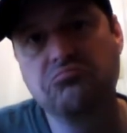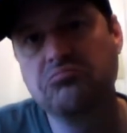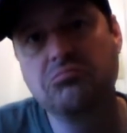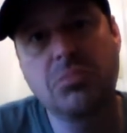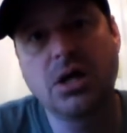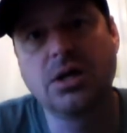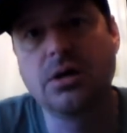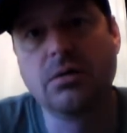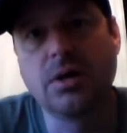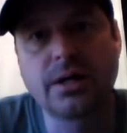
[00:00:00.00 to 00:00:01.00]

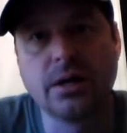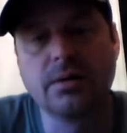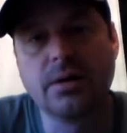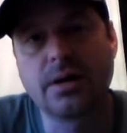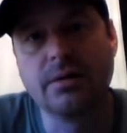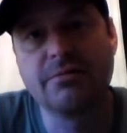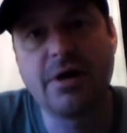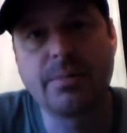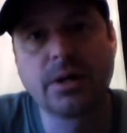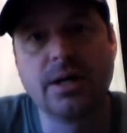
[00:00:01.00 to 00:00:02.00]
like a
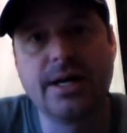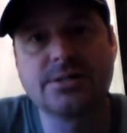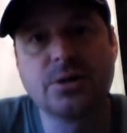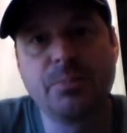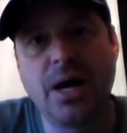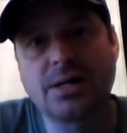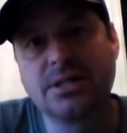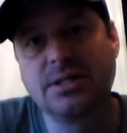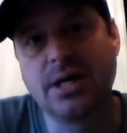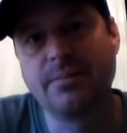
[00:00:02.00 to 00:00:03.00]
fiberglass
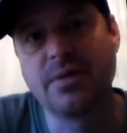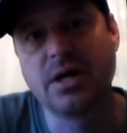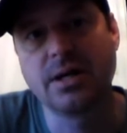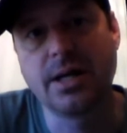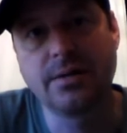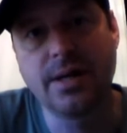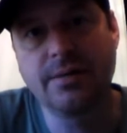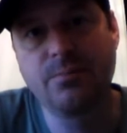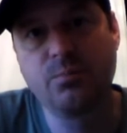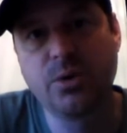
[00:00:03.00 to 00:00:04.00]
epoxy type thing, and
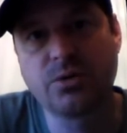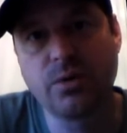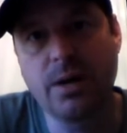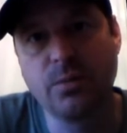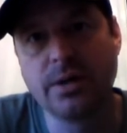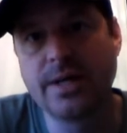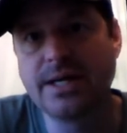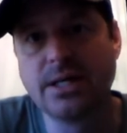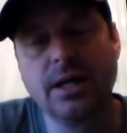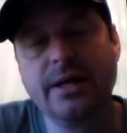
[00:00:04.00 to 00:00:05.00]
they put the ramp with it.
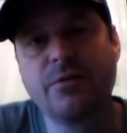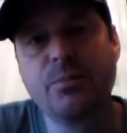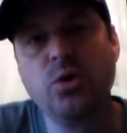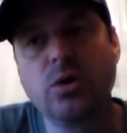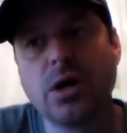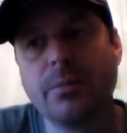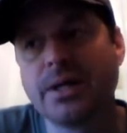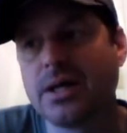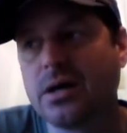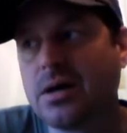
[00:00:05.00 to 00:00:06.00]
They didn't leave the pool
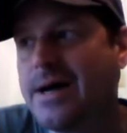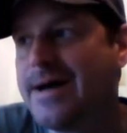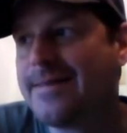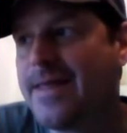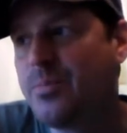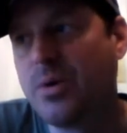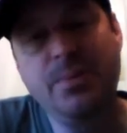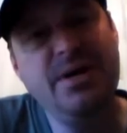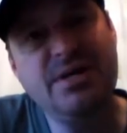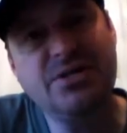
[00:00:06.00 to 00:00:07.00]
coping there. They
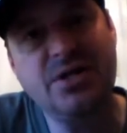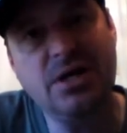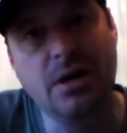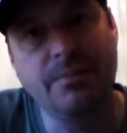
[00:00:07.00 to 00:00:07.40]
put PVC up